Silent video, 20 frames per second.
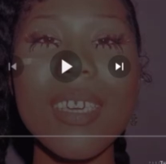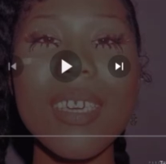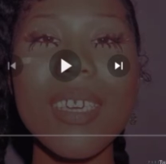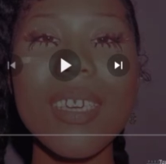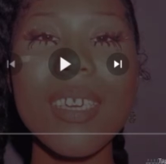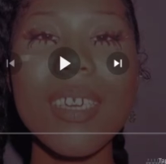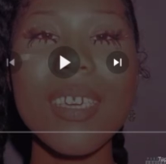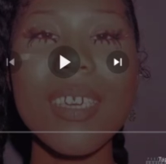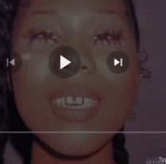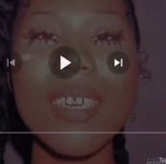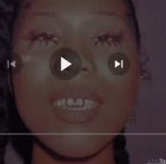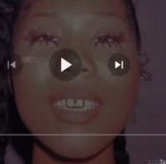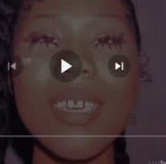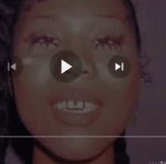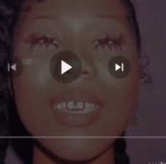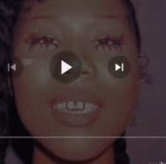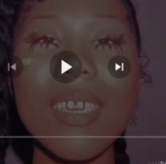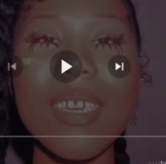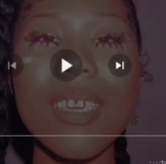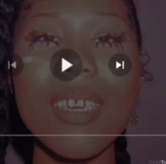
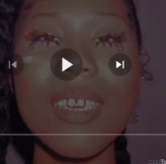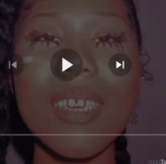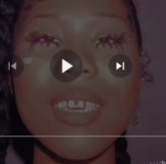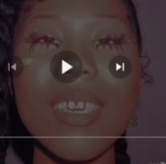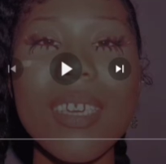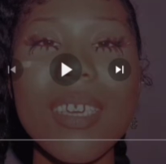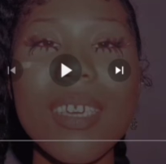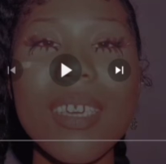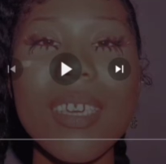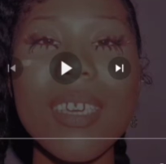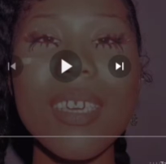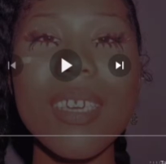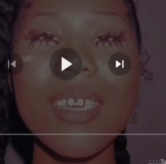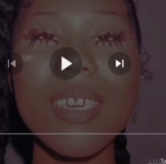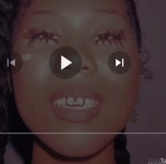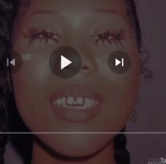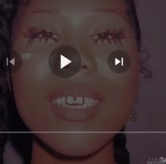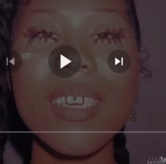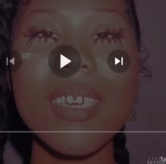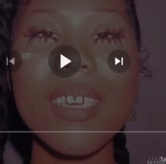
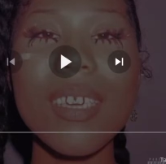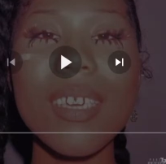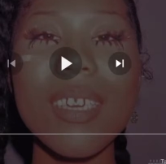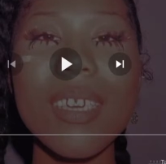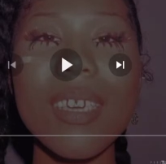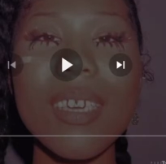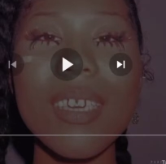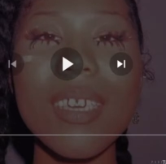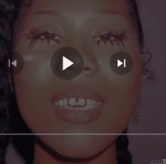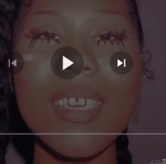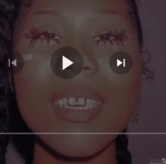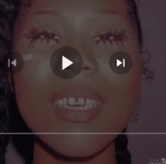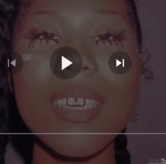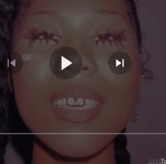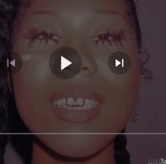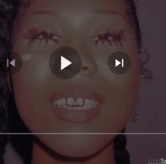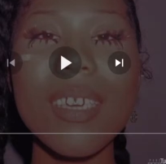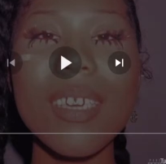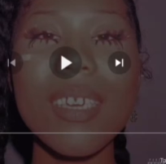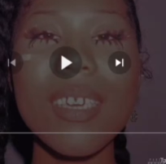
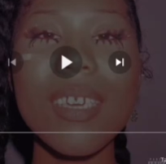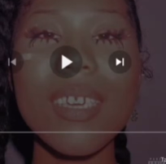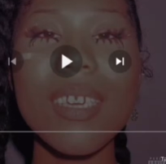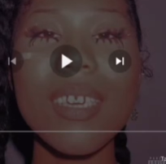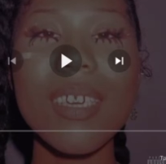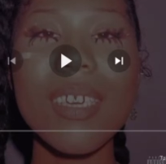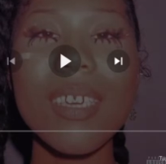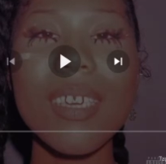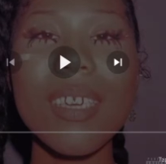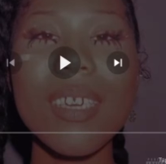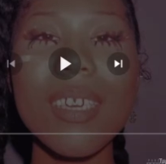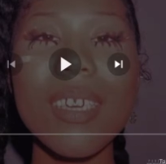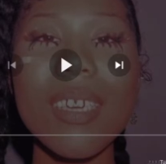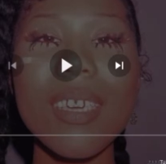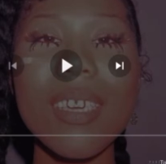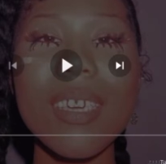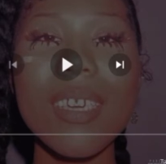[no speech]